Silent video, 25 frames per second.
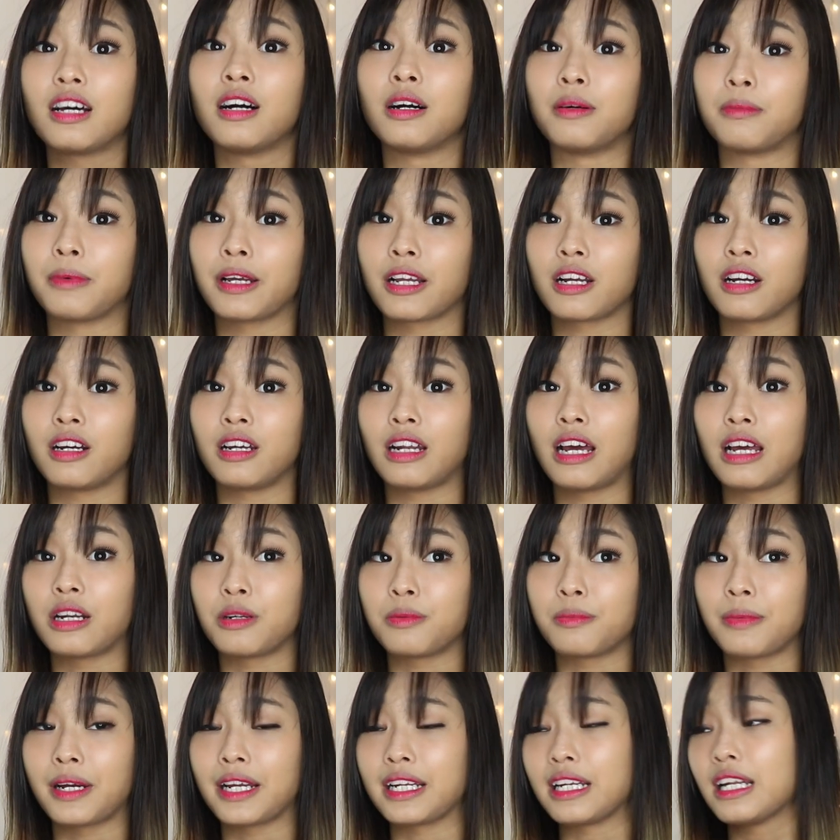Oh my god, I
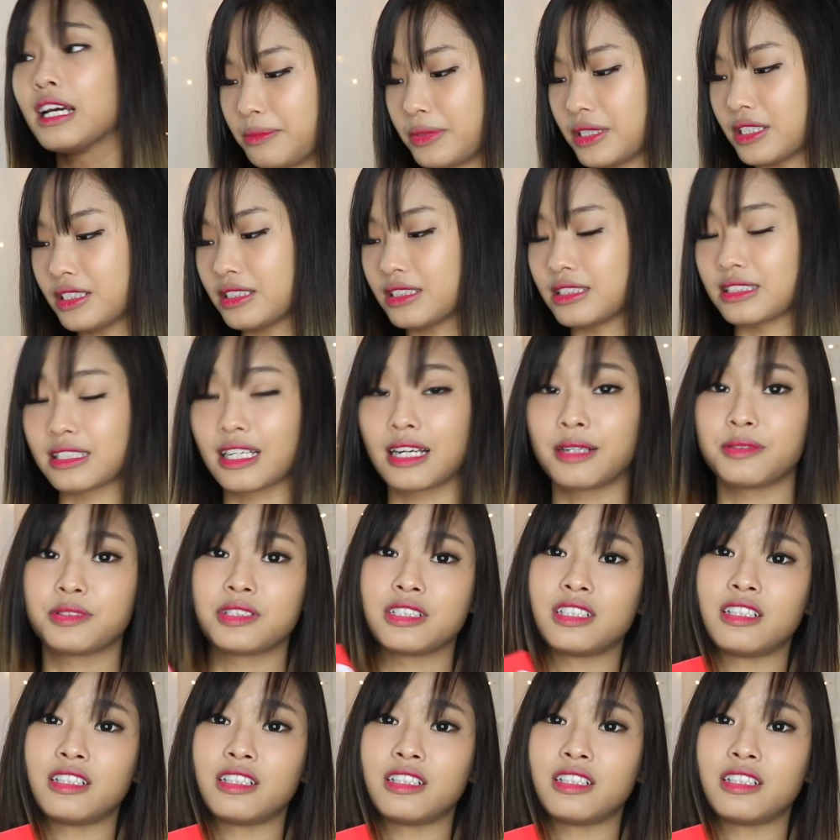don't mind. Because it comes